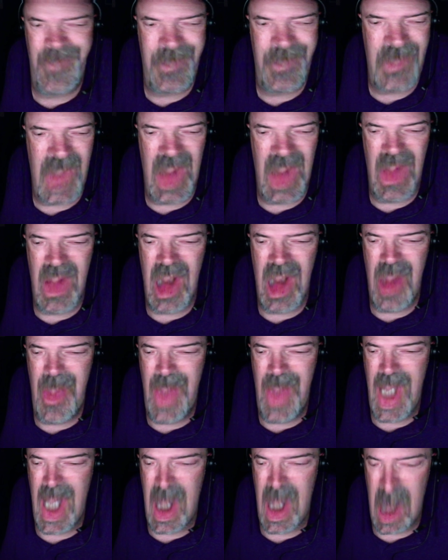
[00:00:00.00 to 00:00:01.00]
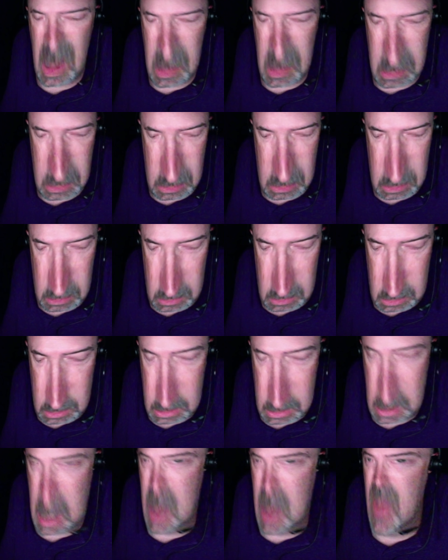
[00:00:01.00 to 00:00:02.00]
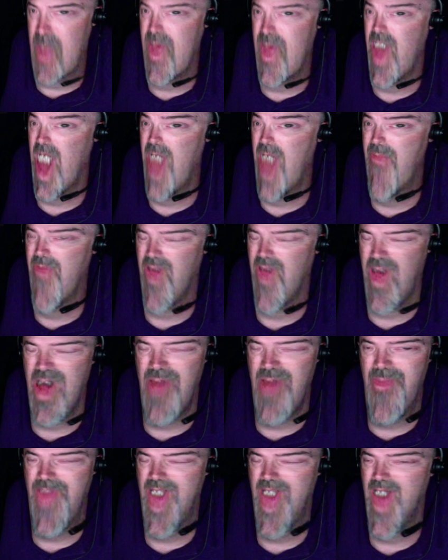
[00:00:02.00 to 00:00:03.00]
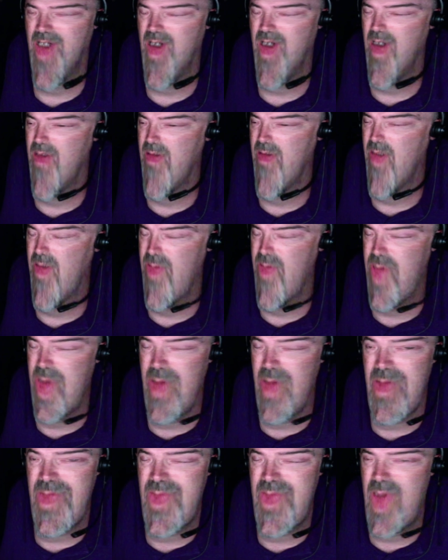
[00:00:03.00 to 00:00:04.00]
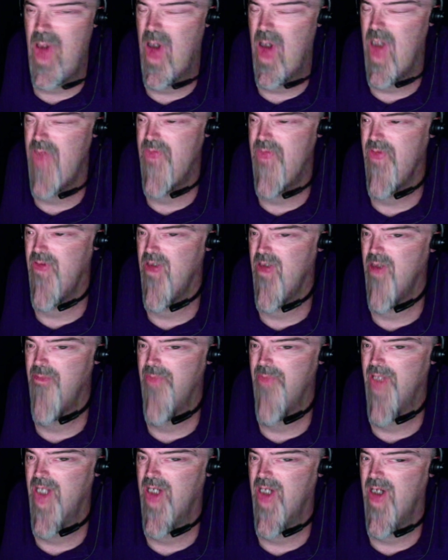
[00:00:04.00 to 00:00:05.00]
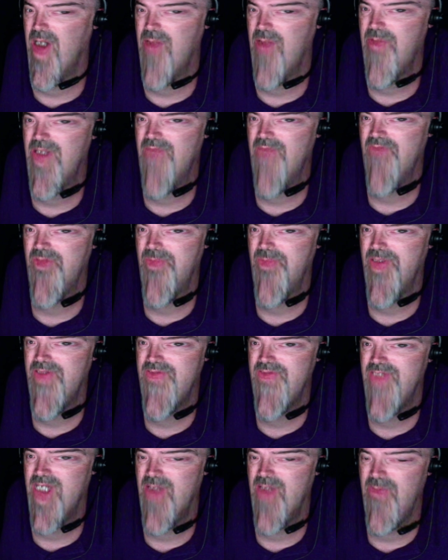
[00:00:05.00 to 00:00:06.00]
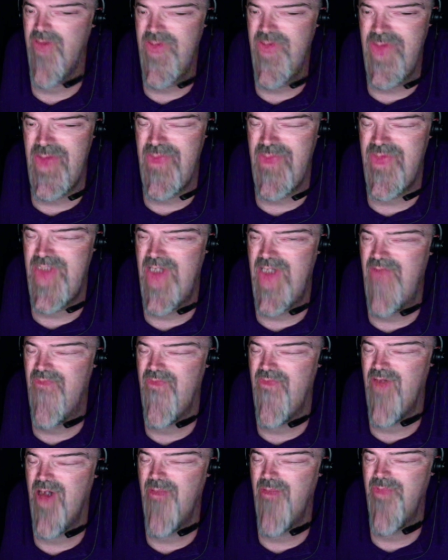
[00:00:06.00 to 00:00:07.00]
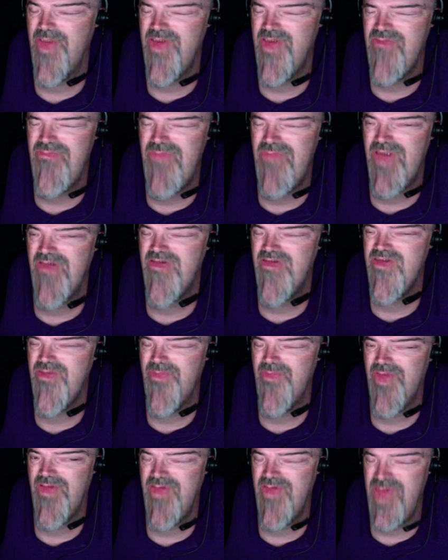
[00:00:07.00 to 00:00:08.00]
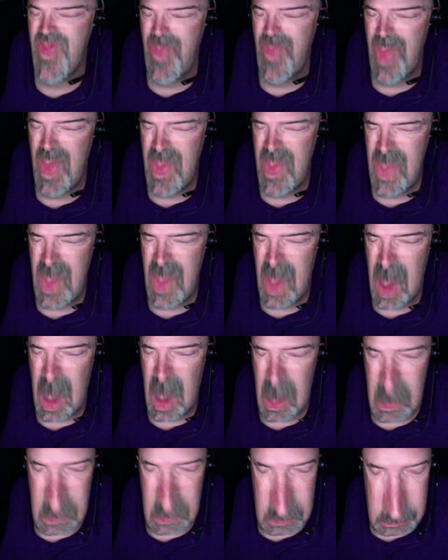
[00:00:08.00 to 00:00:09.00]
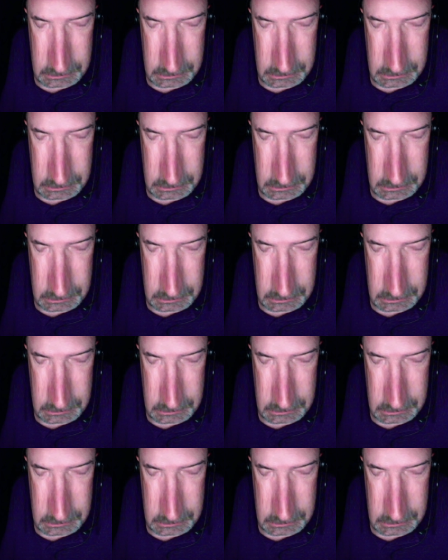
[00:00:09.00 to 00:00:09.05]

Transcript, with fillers: It'll cut back on handle time, it'll cut back on insurance costs, it'll cut back on having to pay salaries, it'll save companies millions and millions and millions of dollars.